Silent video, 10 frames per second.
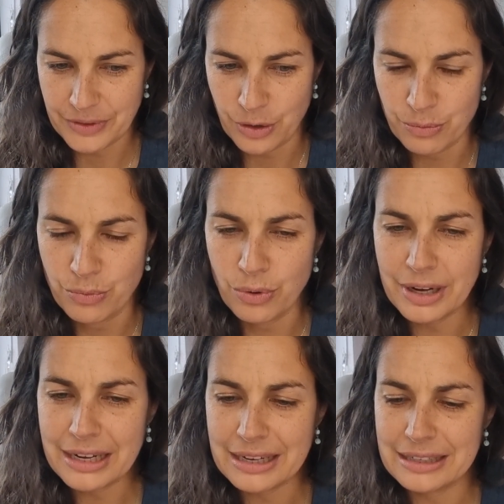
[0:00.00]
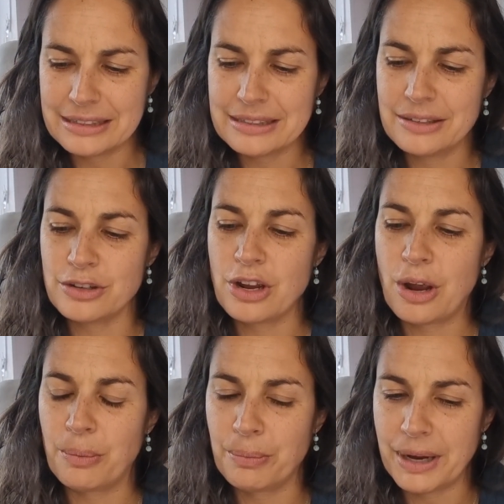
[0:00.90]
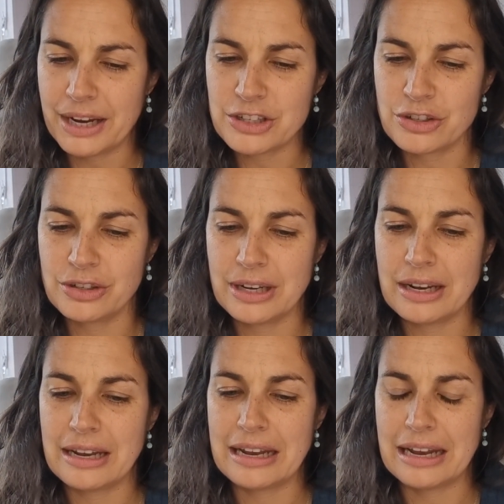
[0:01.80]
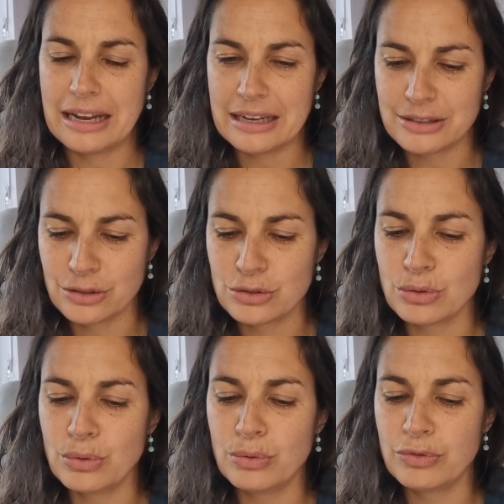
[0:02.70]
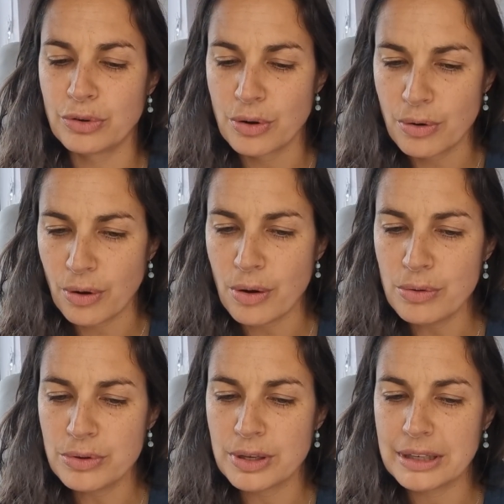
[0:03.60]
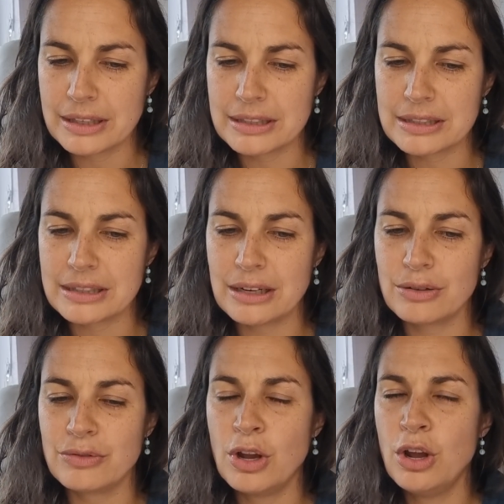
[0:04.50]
bringing in compassion as a tool for growth instead of